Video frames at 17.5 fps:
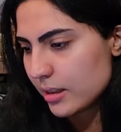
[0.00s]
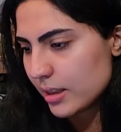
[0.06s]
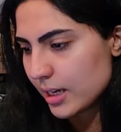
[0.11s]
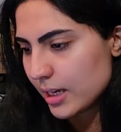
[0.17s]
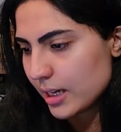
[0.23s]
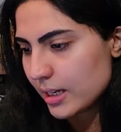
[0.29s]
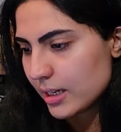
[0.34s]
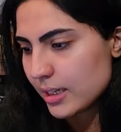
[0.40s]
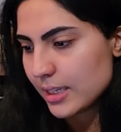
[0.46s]

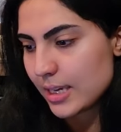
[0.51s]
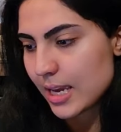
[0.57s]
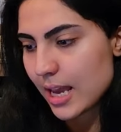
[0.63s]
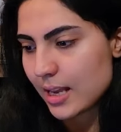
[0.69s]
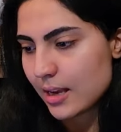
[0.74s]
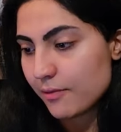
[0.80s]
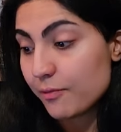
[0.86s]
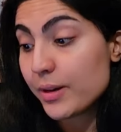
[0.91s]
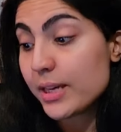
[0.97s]
think. Yeah,
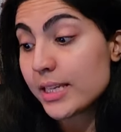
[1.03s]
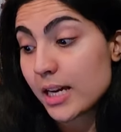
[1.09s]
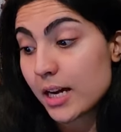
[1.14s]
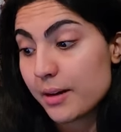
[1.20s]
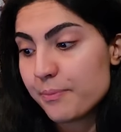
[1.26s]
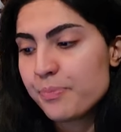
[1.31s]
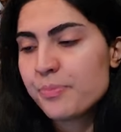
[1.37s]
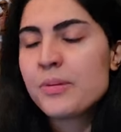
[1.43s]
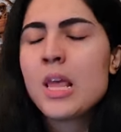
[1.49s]
Vida.
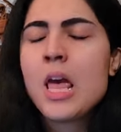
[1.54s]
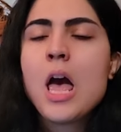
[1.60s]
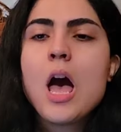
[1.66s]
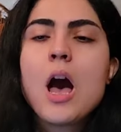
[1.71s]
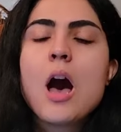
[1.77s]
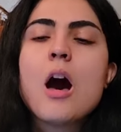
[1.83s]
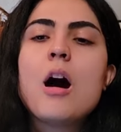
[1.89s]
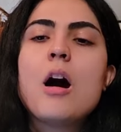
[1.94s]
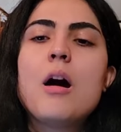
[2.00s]

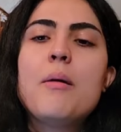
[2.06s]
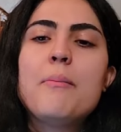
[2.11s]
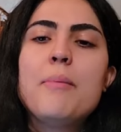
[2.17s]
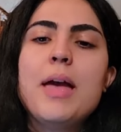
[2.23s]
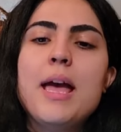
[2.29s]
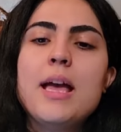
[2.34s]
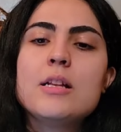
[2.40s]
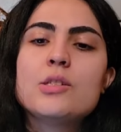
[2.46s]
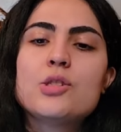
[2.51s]

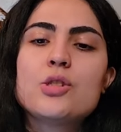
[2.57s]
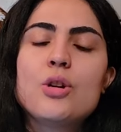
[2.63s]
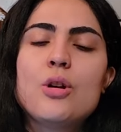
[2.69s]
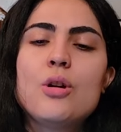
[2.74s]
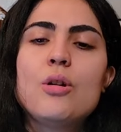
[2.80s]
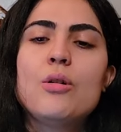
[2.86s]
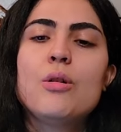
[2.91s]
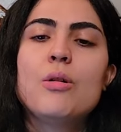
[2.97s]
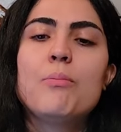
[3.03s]
And
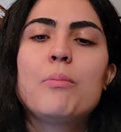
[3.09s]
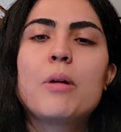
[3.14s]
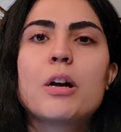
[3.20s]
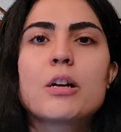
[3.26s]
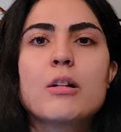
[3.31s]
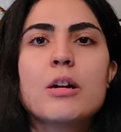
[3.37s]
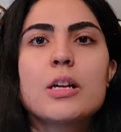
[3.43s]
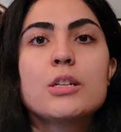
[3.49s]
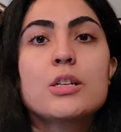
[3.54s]
so
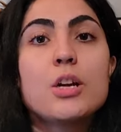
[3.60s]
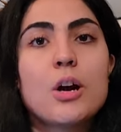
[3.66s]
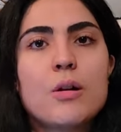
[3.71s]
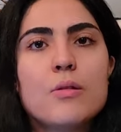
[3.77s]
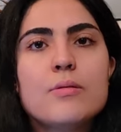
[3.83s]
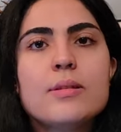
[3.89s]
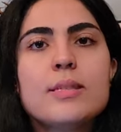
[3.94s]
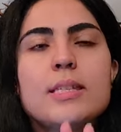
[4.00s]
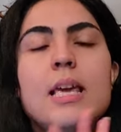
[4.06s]
Margaret
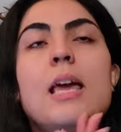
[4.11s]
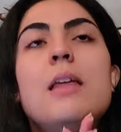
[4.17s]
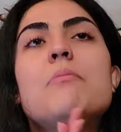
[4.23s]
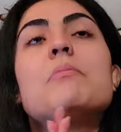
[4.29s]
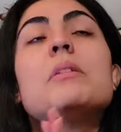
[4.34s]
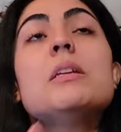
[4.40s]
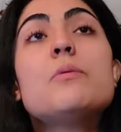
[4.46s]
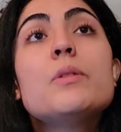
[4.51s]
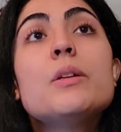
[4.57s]
goes and
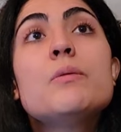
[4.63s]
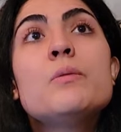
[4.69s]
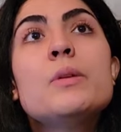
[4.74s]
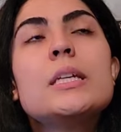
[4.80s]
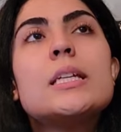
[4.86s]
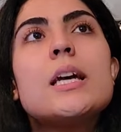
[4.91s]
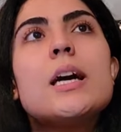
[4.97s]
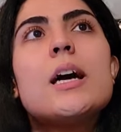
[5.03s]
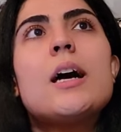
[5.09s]
meet with
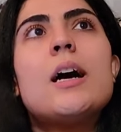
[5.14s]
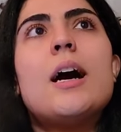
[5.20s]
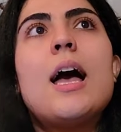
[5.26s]
Vida